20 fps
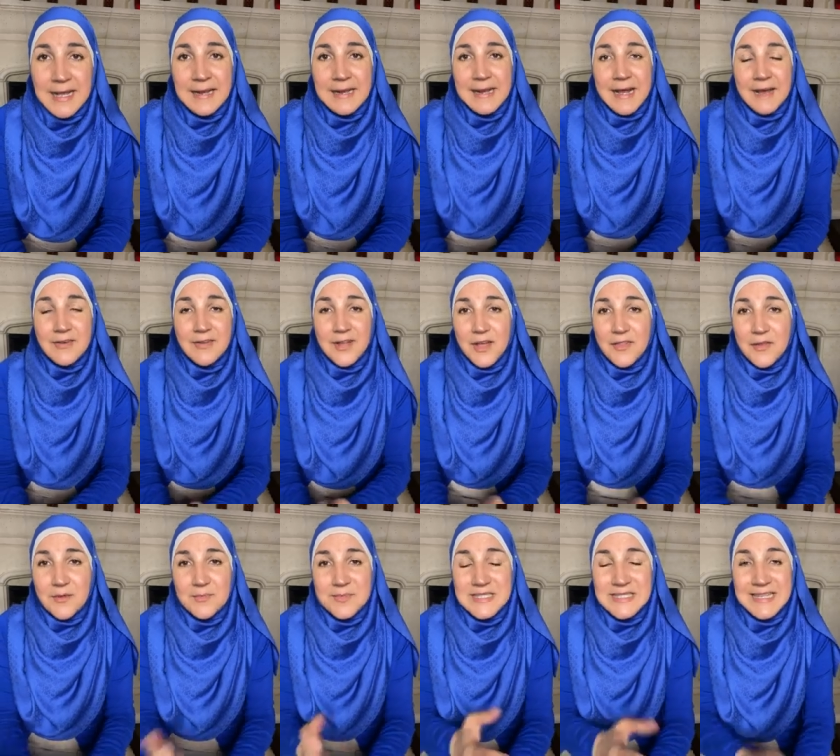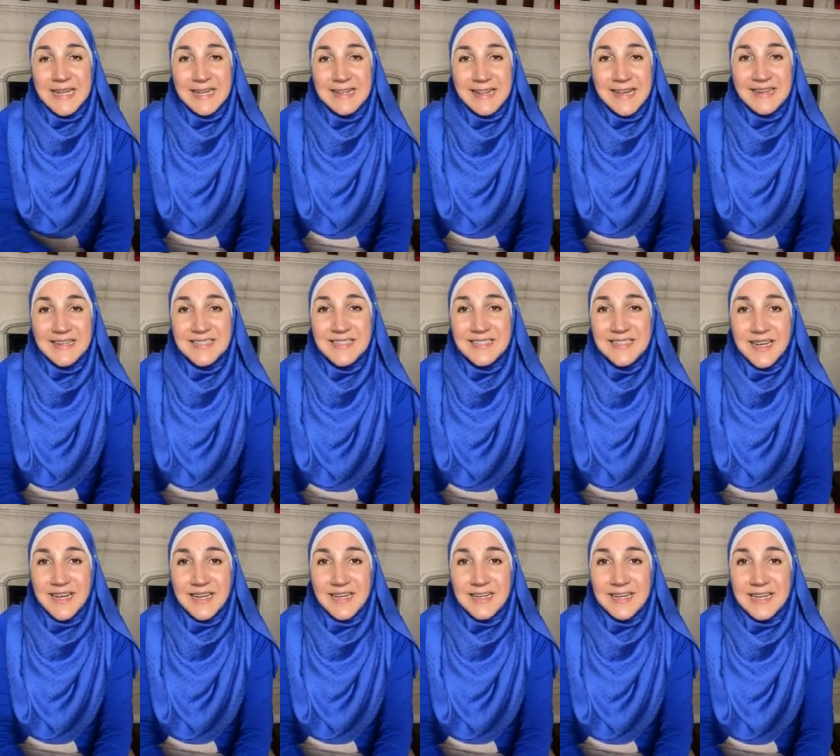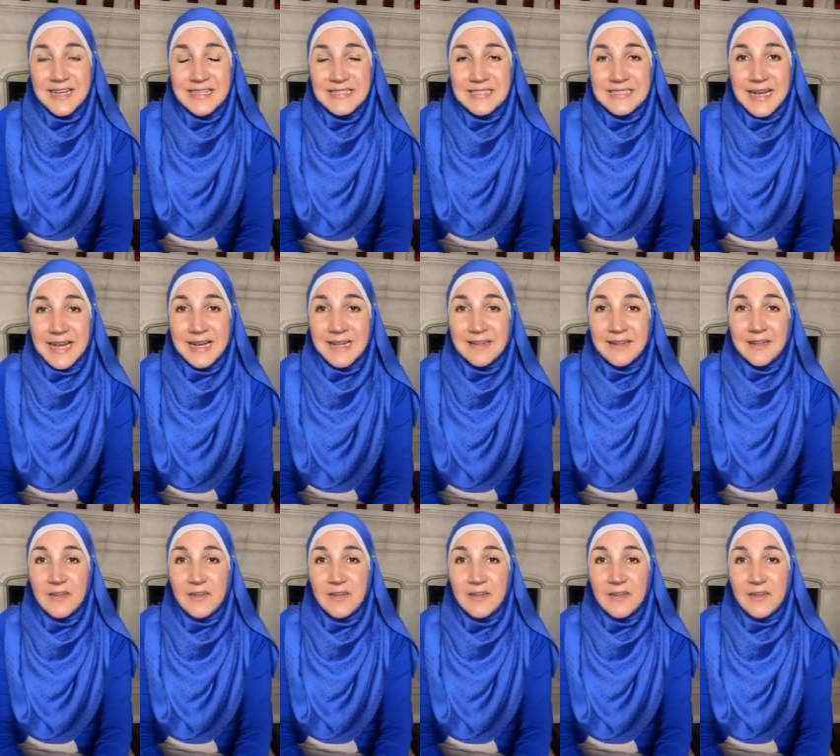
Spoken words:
Now, another mistake that is done is that